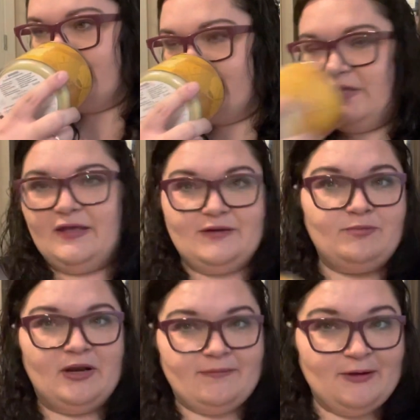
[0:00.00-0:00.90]
that it had
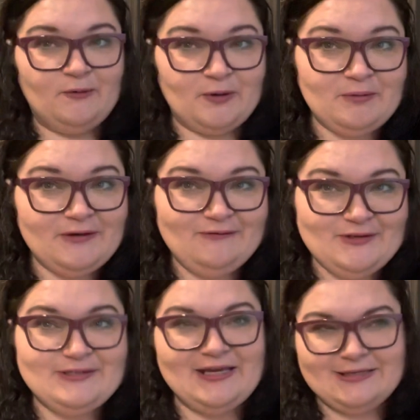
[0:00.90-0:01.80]
been on my warmer a
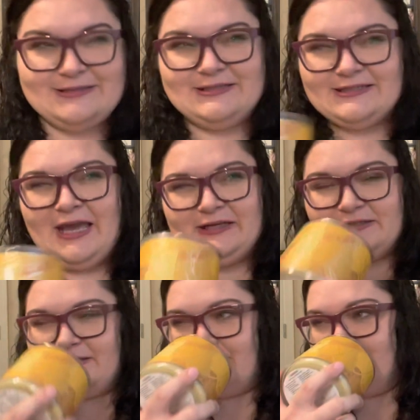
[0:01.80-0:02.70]
few days and it's kind of
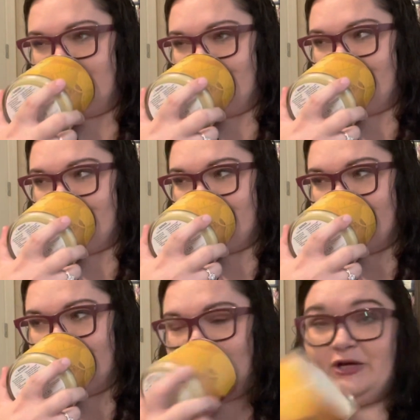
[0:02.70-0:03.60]
done
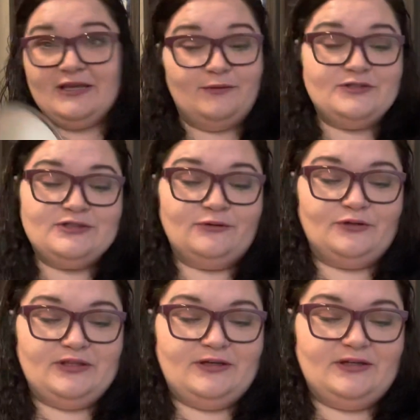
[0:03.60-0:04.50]
but it was still
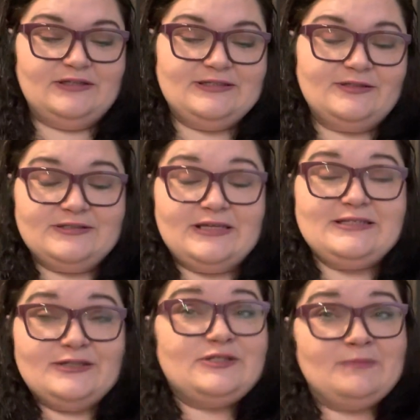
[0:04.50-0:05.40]
really good. It still, it
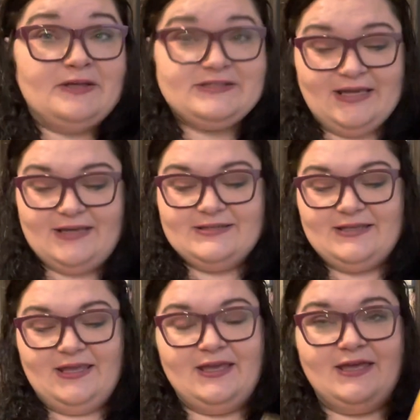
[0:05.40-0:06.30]
still smells nice.
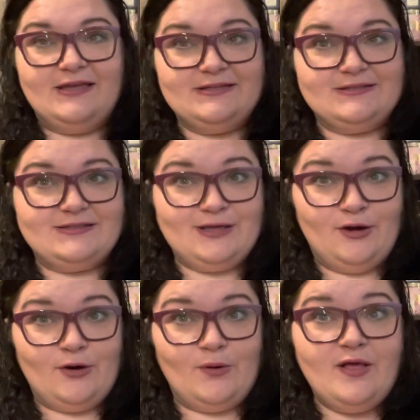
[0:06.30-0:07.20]
And
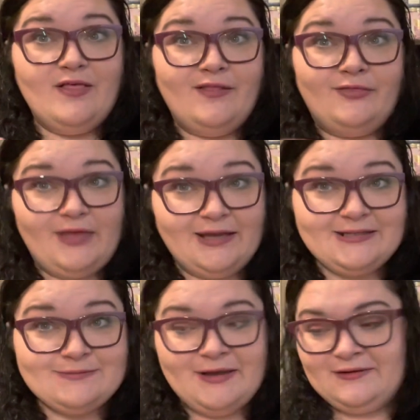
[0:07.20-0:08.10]
so that
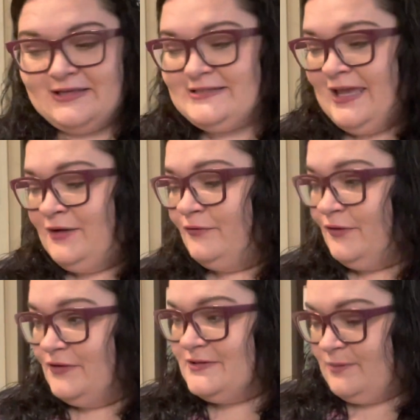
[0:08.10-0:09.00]
is my last candle for
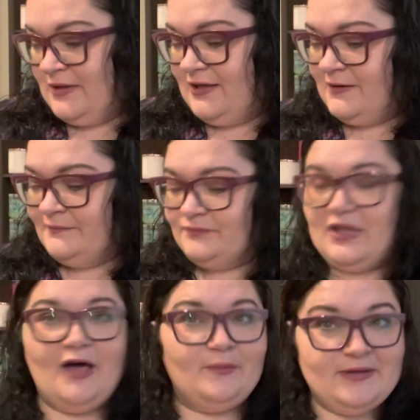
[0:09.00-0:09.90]
this week.
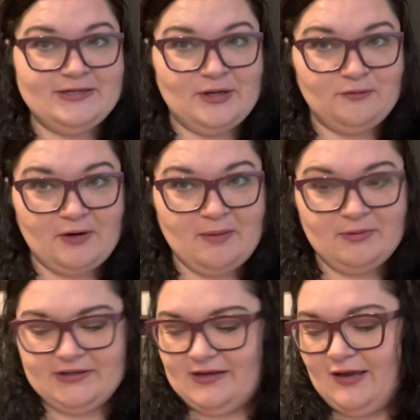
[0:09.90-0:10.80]
I'll be done
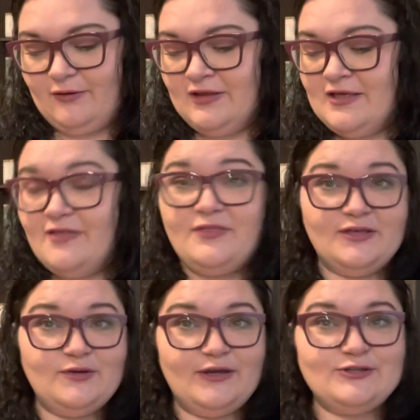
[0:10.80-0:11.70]
rambling now.
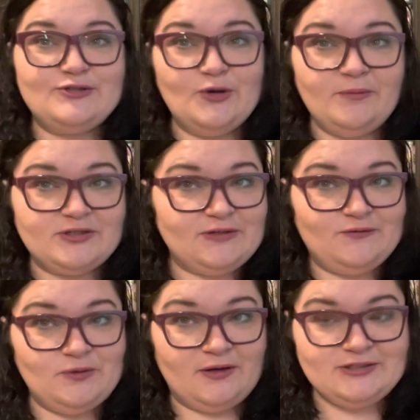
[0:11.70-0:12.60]
Thank you guys so much if
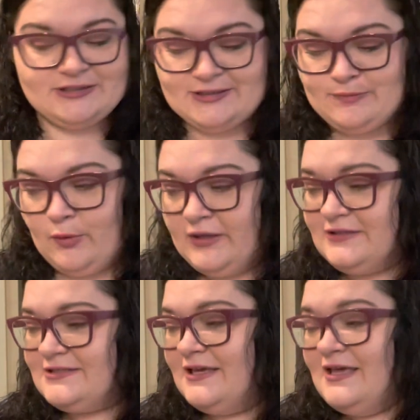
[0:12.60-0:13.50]
you watched to this
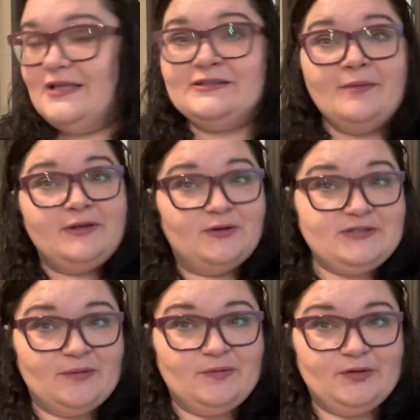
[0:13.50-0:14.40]
point. Let me know
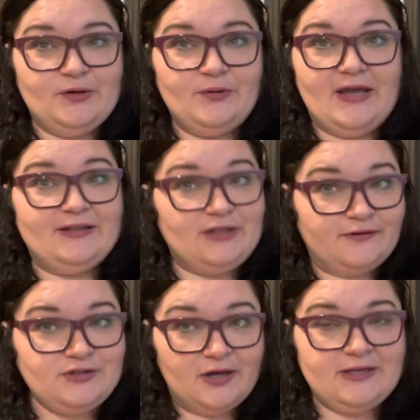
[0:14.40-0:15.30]
down below. I
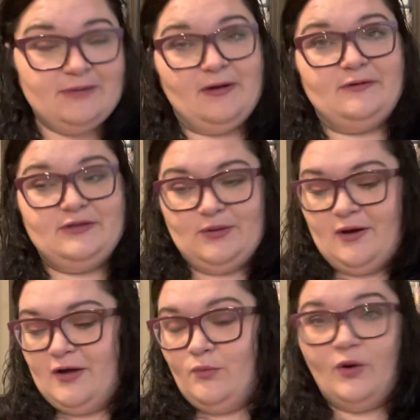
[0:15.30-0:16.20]
love talking about it with you
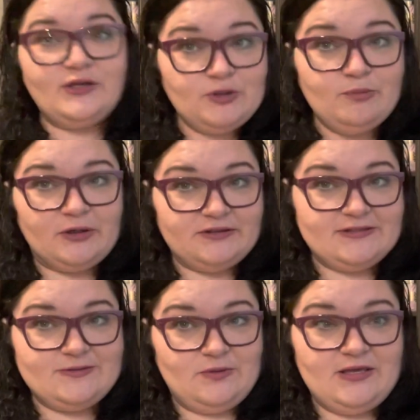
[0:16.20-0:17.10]
all, what you burnt
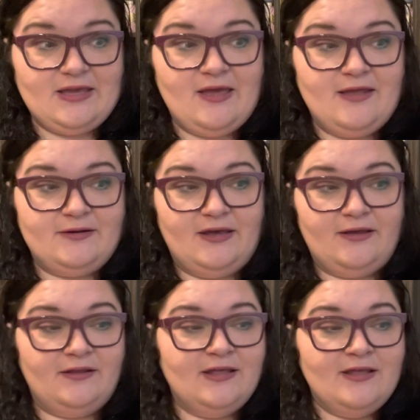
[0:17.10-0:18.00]
this week. And,
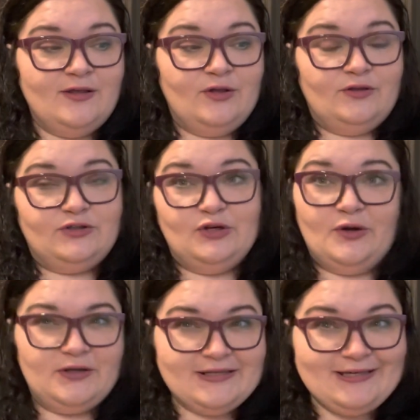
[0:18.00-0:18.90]
uh, you know, are
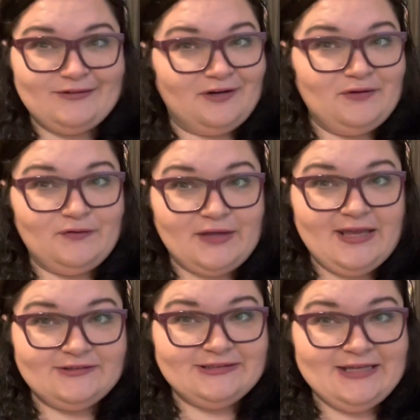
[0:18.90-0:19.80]
you guys getting ready for
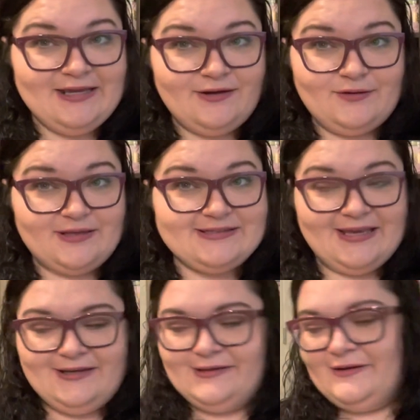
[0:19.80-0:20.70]
candle day? Are you
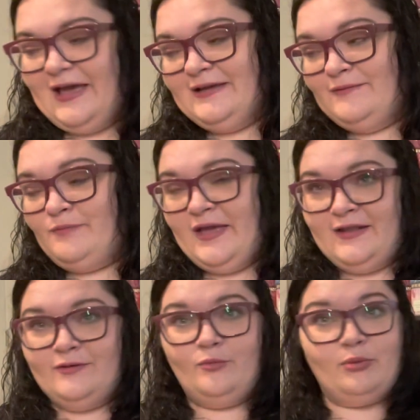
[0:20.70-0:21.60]
excited? I have
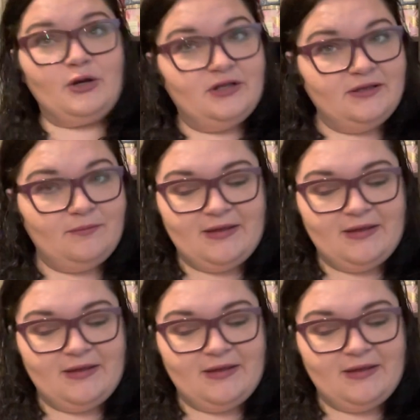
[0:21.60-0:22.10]
been burning my